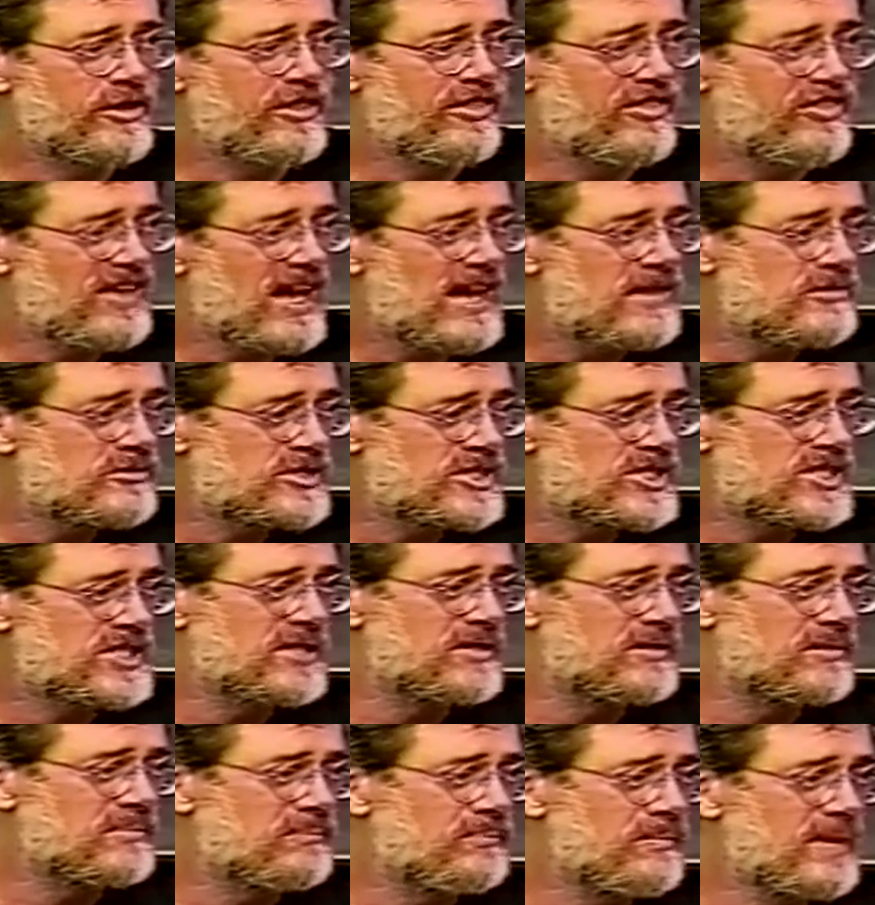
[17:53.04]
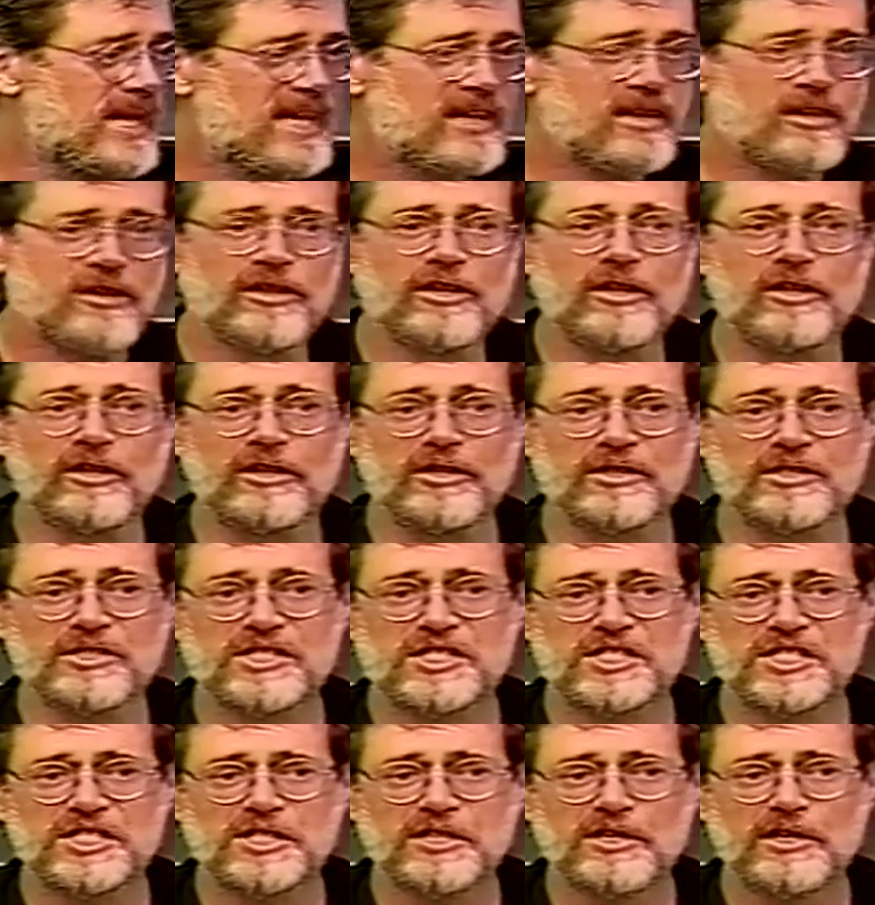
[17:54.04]
or 1,000
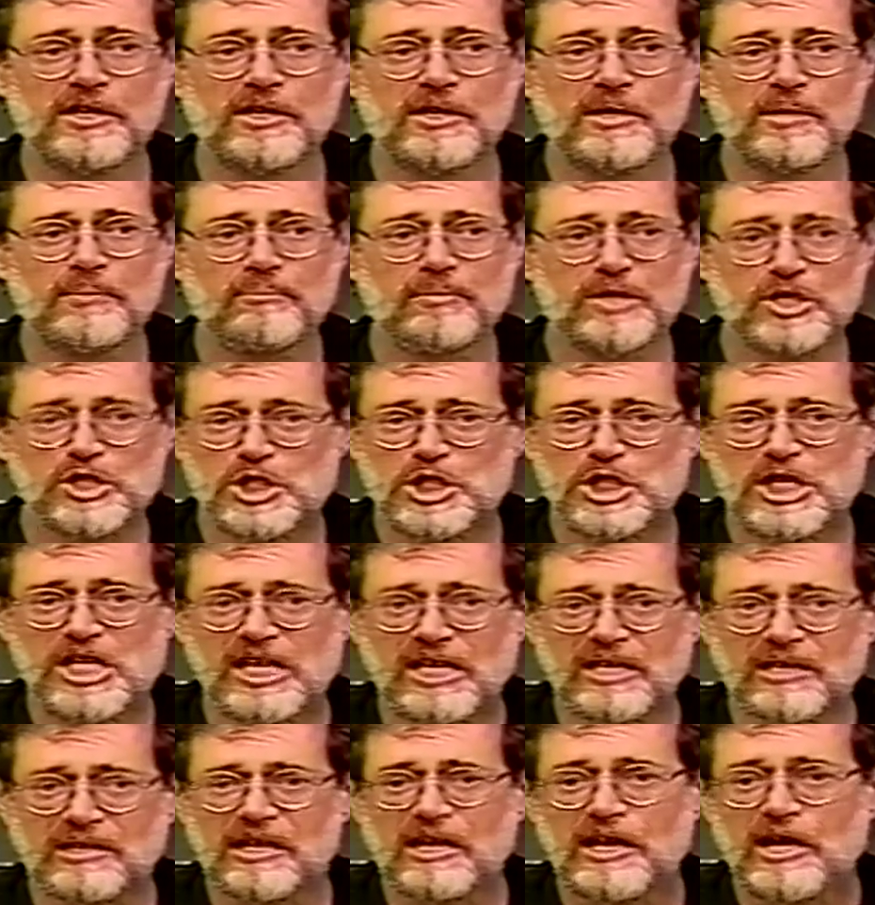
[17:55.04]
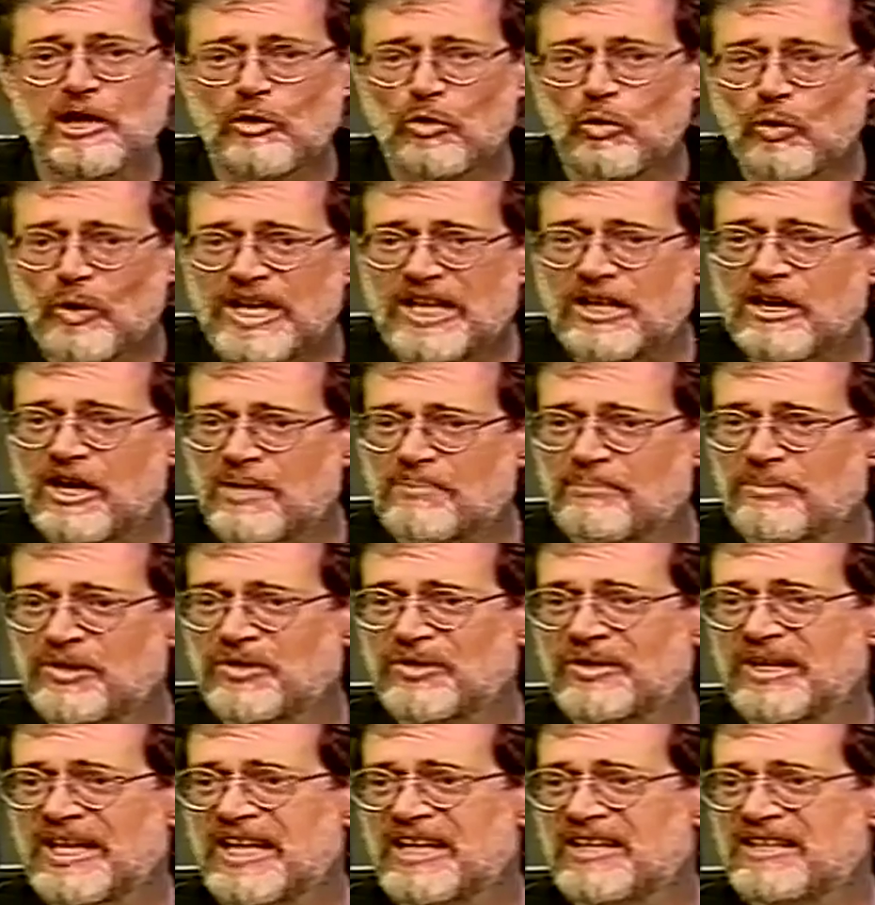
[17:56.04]
megahertz machine. We
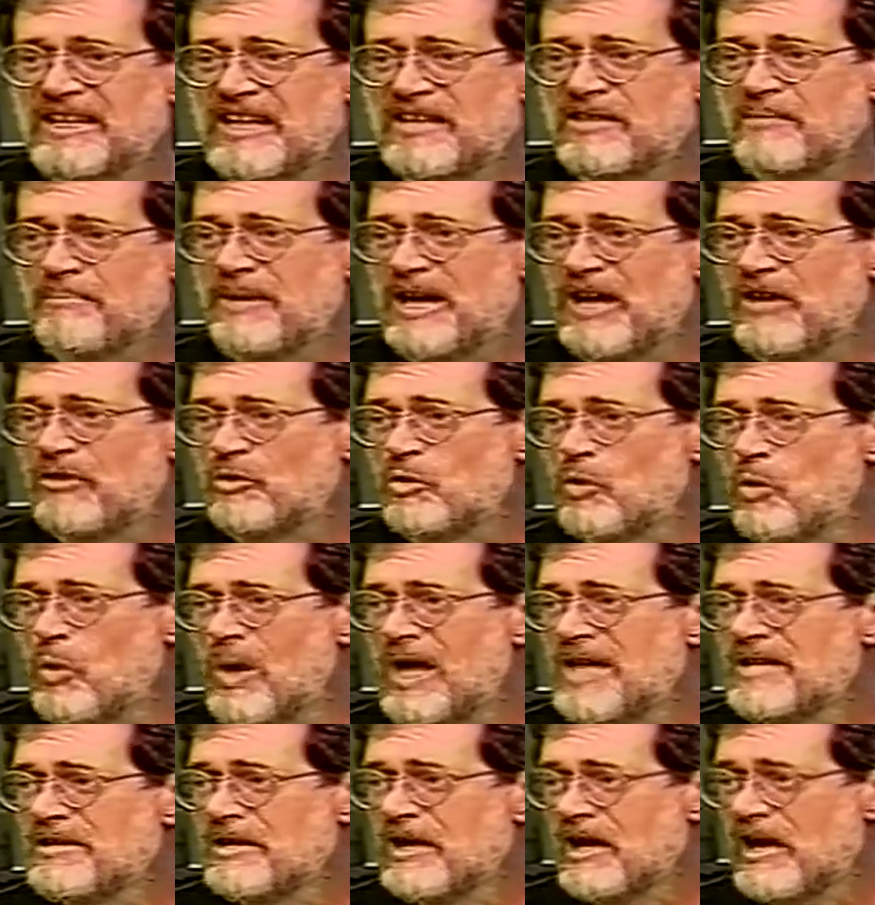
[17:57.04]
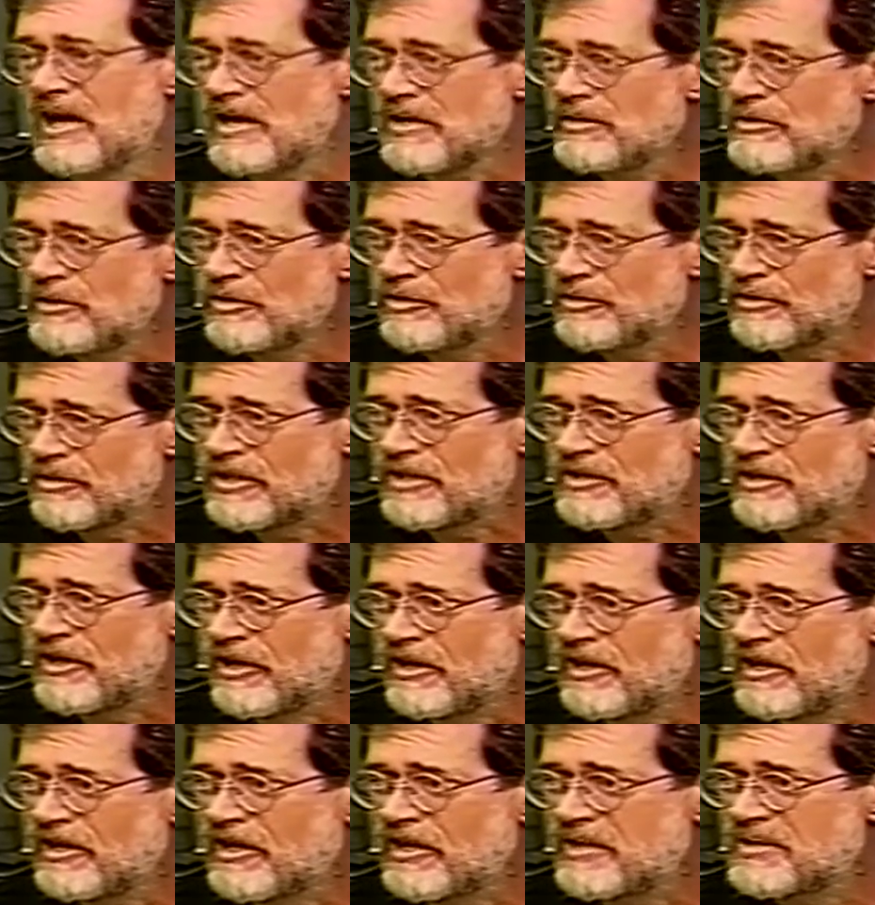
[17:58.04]
operate at about 100
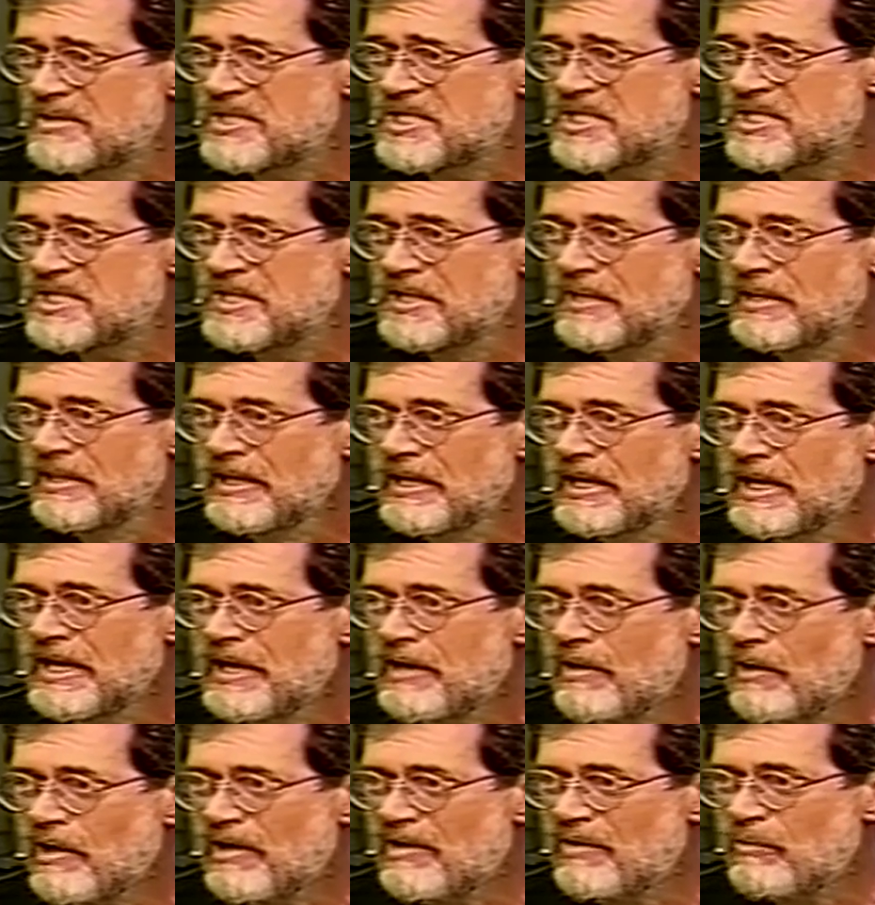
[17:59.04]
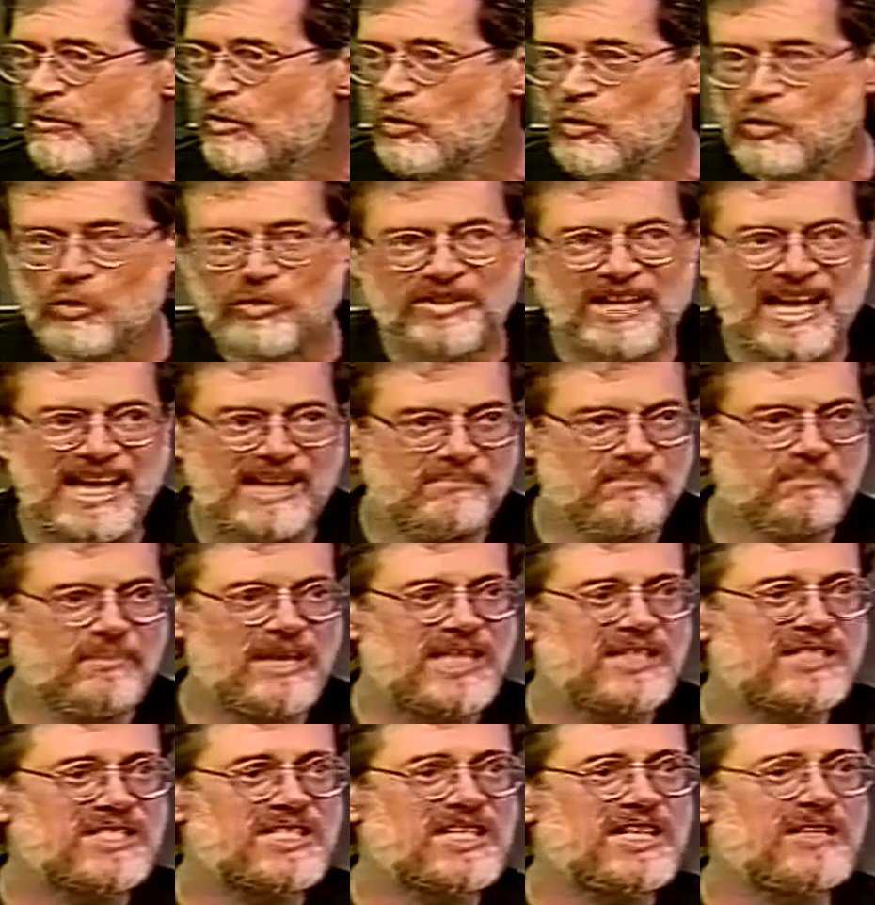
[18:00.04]
hertz. That
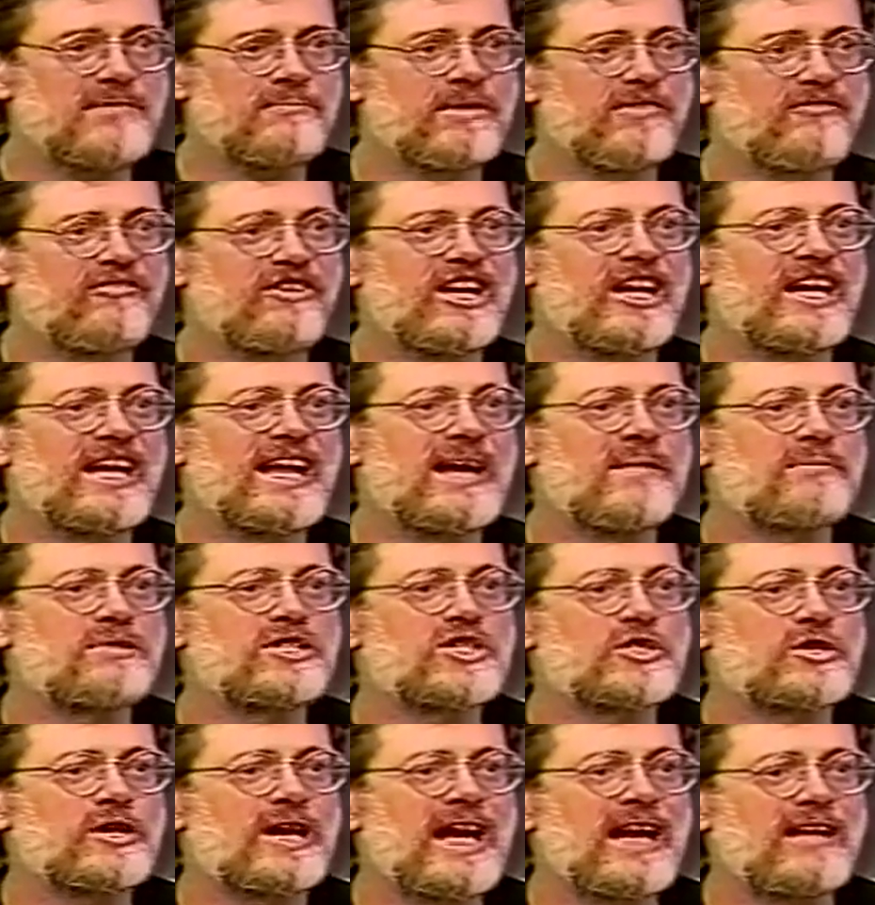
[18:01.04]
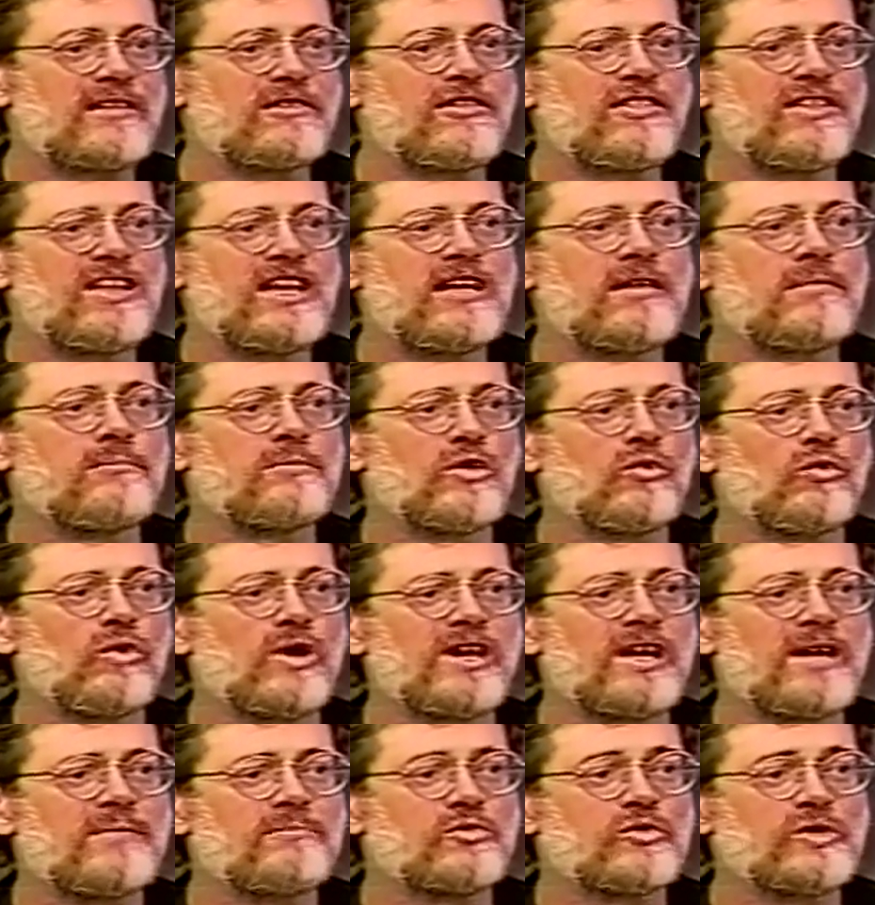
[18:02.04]
may seem a very abstract thing, but
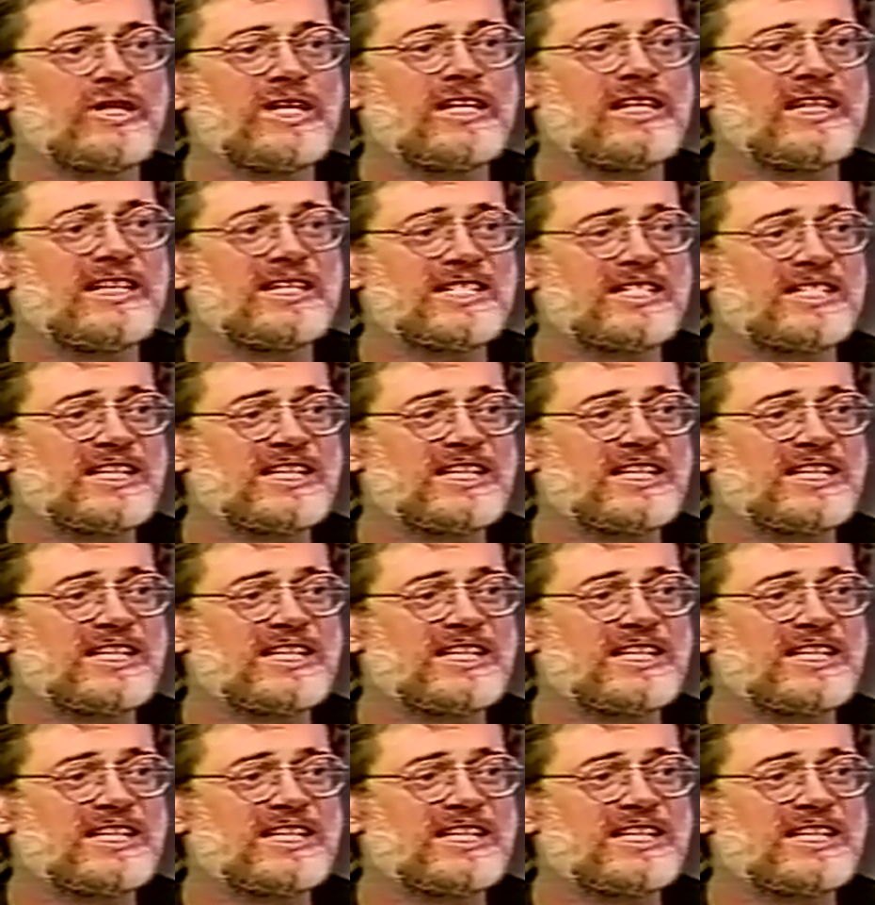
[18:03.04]
what I'm really